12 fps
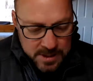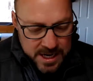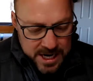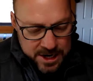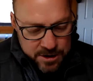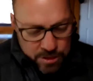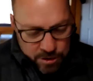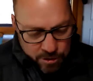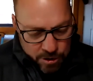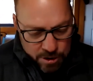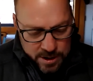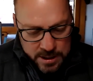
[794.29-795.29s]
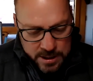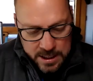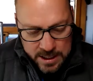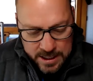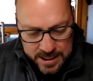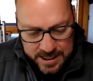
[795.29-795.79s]
And third,
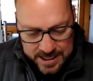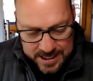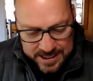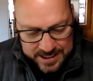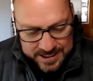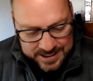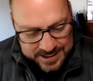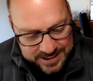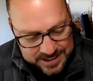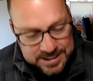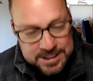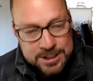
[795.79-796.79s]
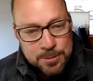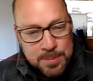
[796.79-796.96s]
your